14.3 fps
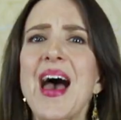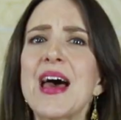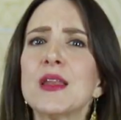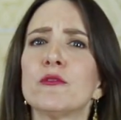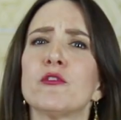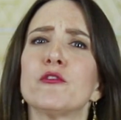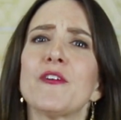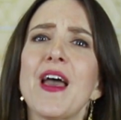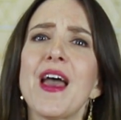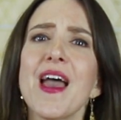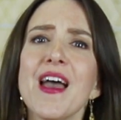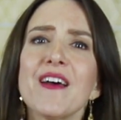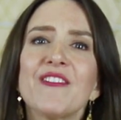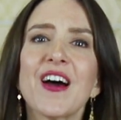And if you've
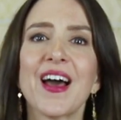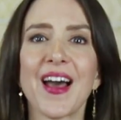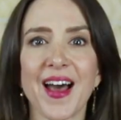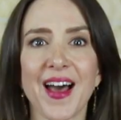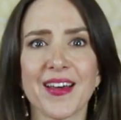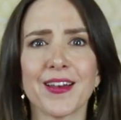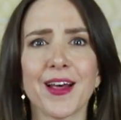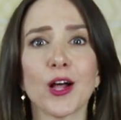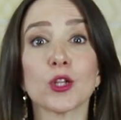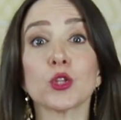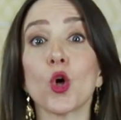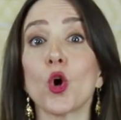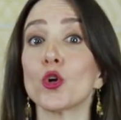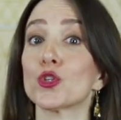ever had a
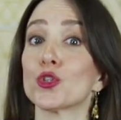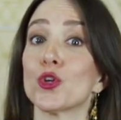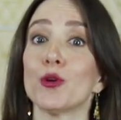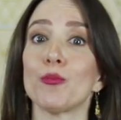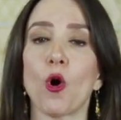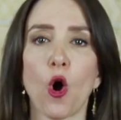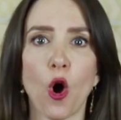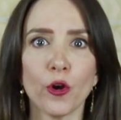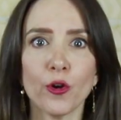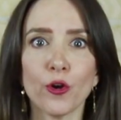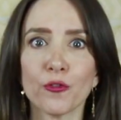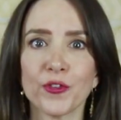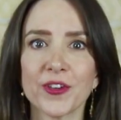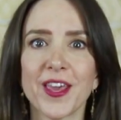long term on
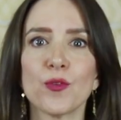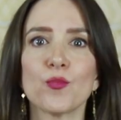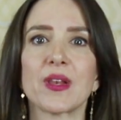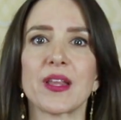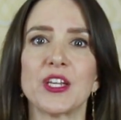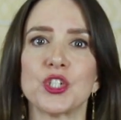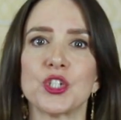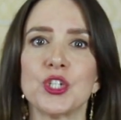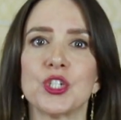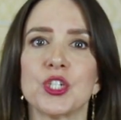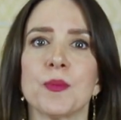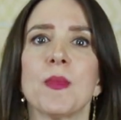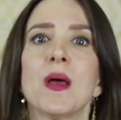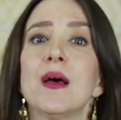and off again
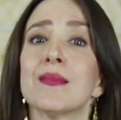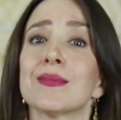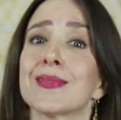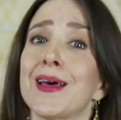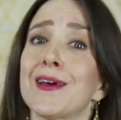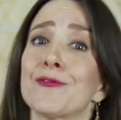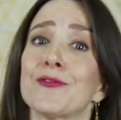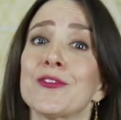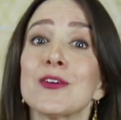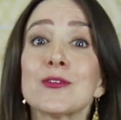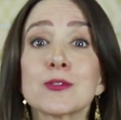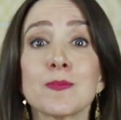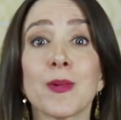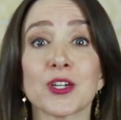relationship that
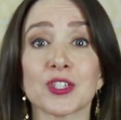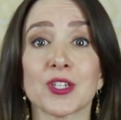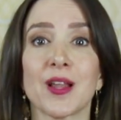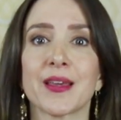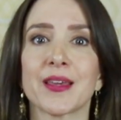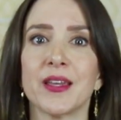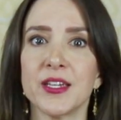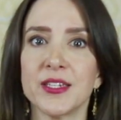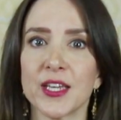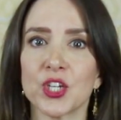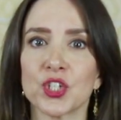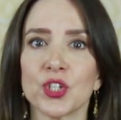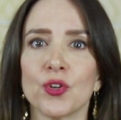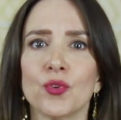feels much like an
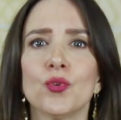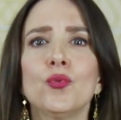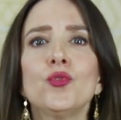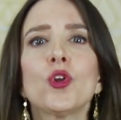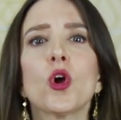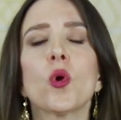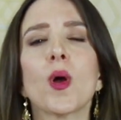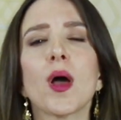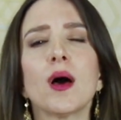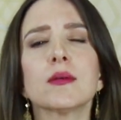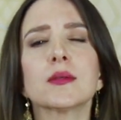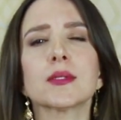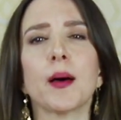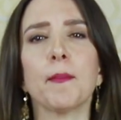addiction, you'll know how
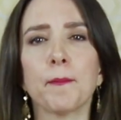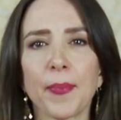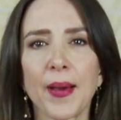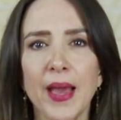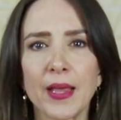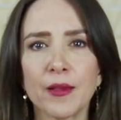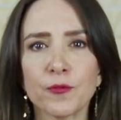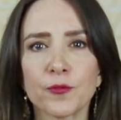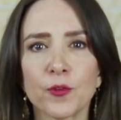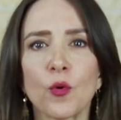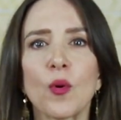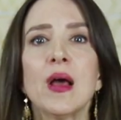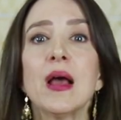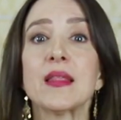dumb,
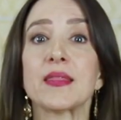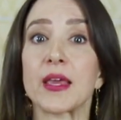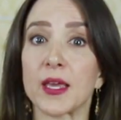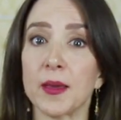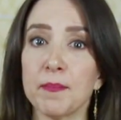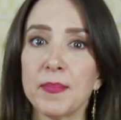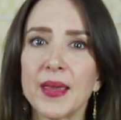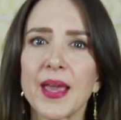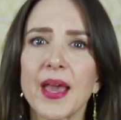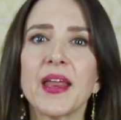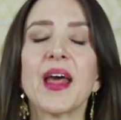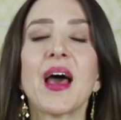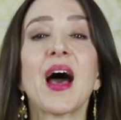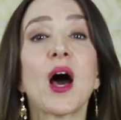painful they can be
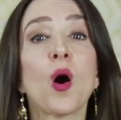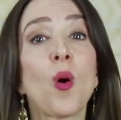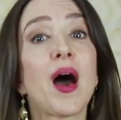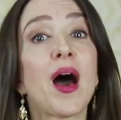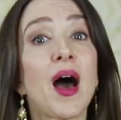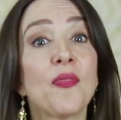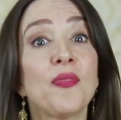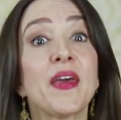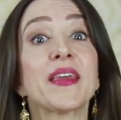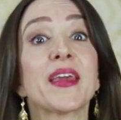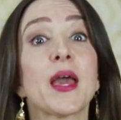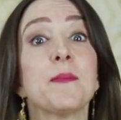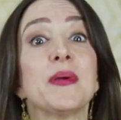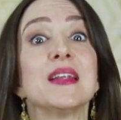and how hard they
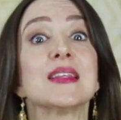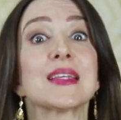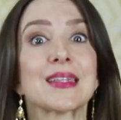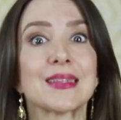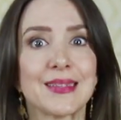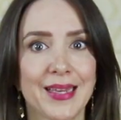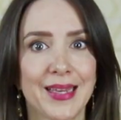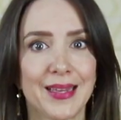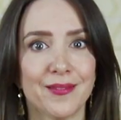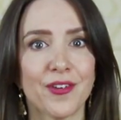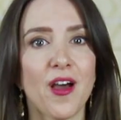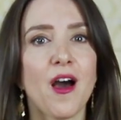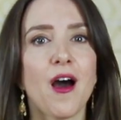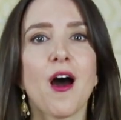can be to leave.